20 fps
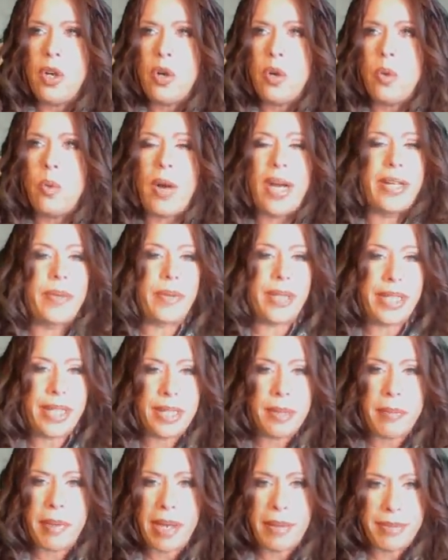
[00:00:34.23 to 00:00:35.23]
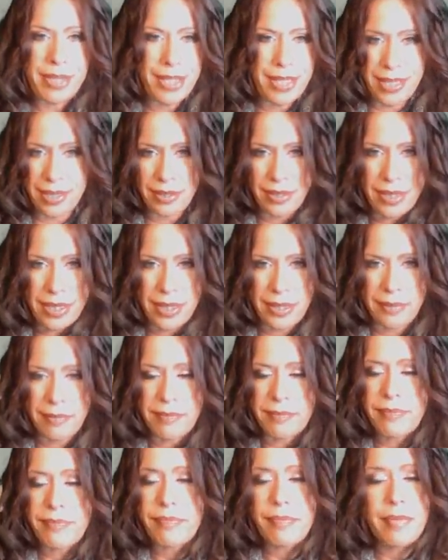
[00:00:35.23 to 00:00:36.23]
why do I think Bobby's guilty?
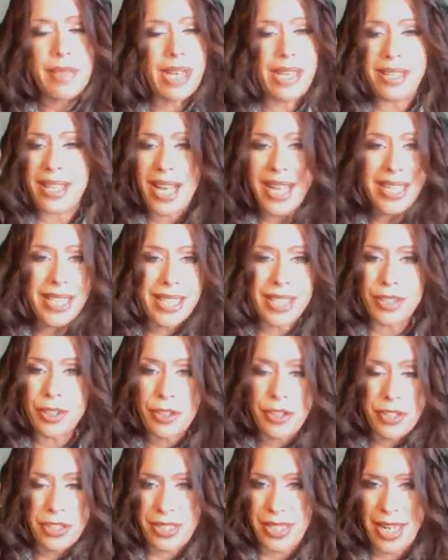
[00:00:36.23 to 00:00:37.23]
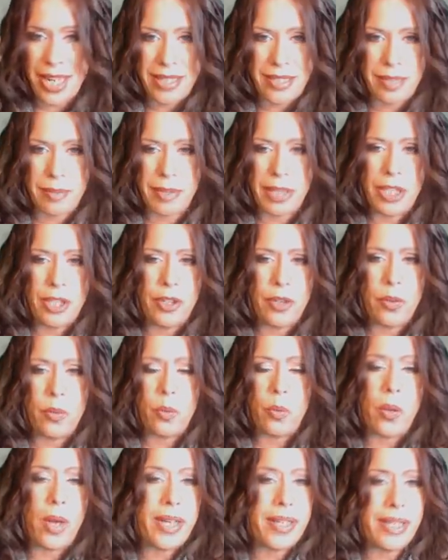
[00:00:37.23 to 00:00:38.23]
A lot of guilters ask me, you know,
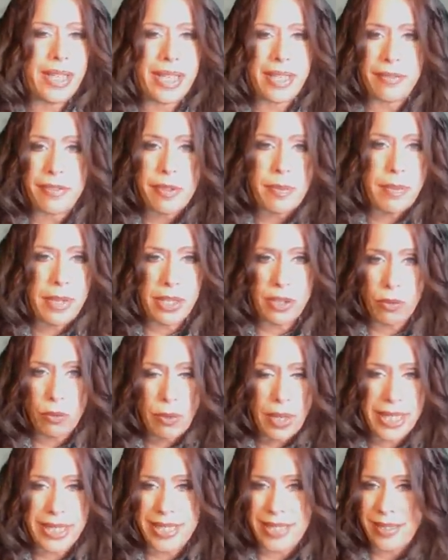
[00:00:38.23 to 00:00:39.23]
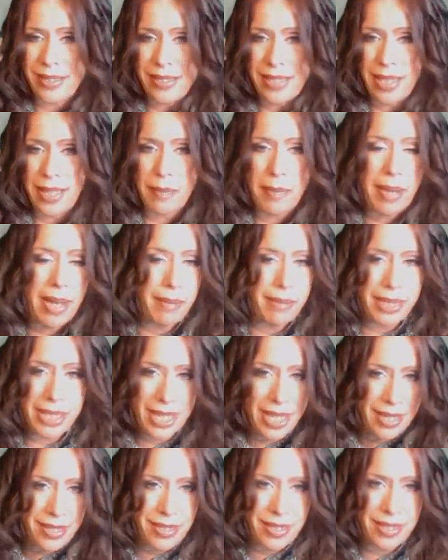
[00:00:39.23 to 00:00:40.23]
what gives me the right to say Bobby
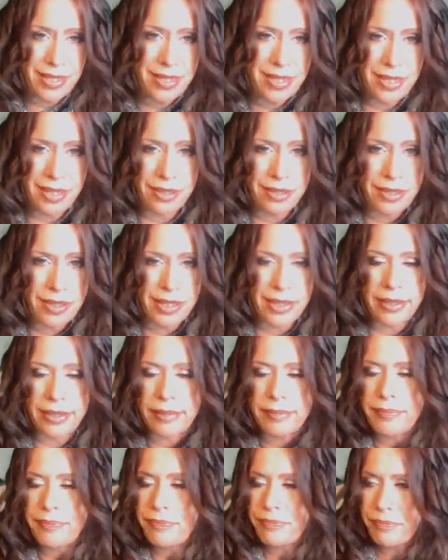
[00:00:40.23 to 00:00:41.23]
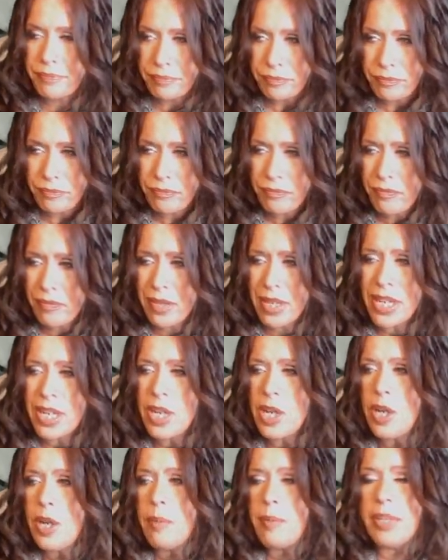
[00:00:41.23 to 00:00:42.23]
Dassey is guilty?
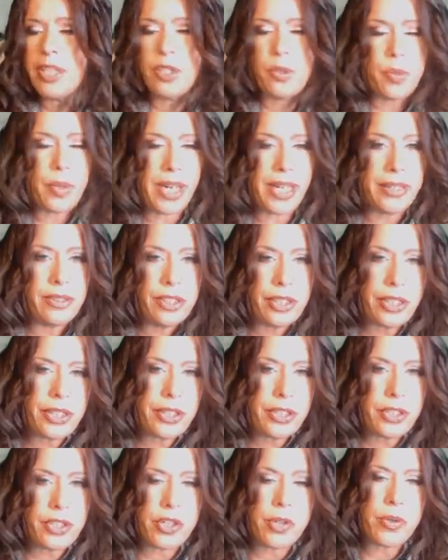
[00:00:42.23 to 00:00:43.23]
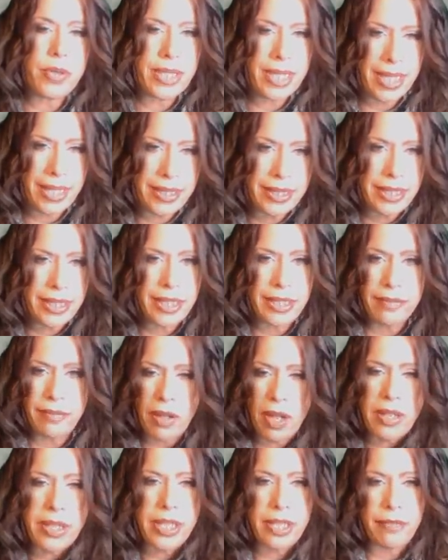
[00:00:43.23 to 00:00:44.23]
Because when I look at the totality of
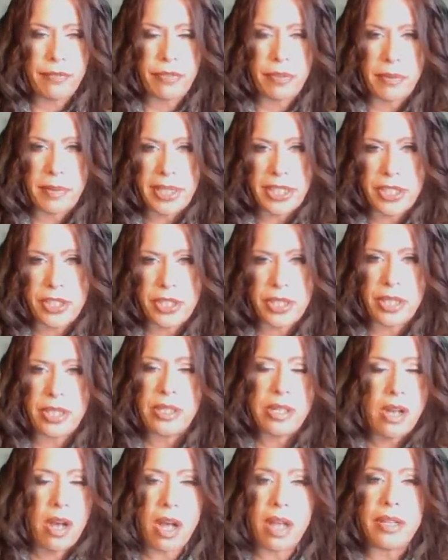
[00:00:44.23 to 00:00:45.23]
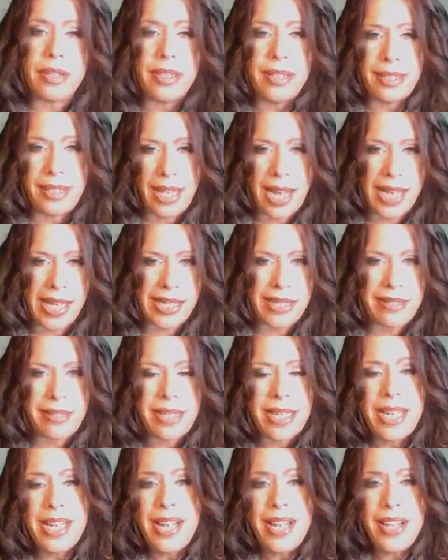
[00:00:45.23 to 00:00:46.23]
all the information and all the lies
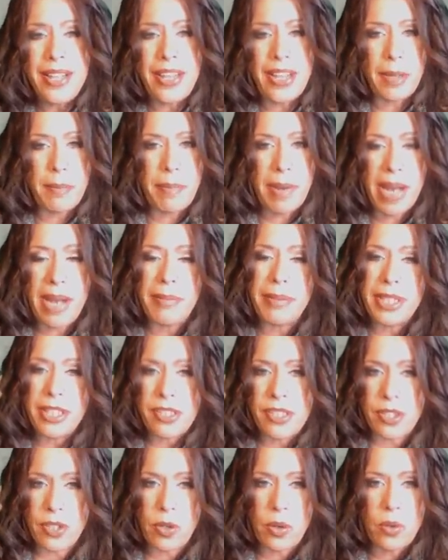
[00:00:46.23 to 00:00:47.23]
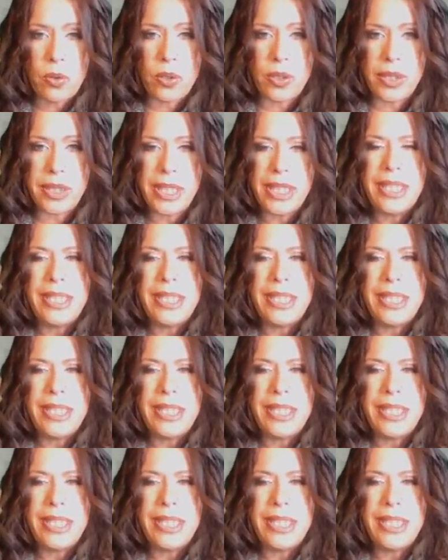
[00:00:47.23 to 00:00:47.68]
that Bobby is told,